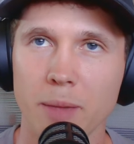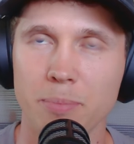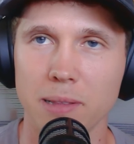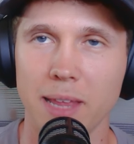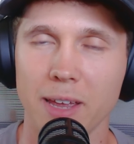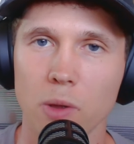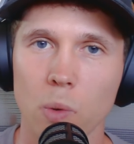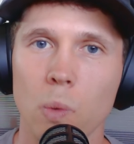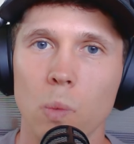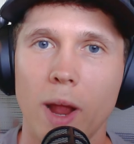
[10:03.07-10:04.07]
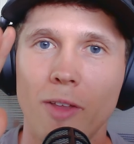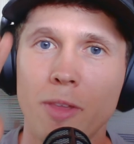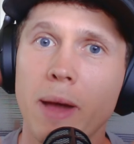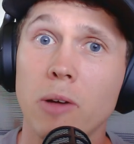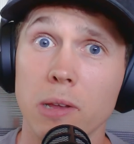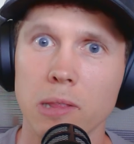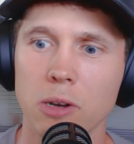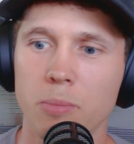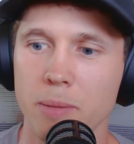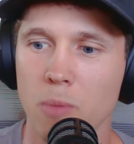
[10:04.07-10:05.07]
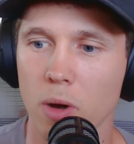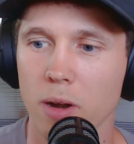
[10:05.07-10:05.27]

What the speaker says: but like round them out a little bit more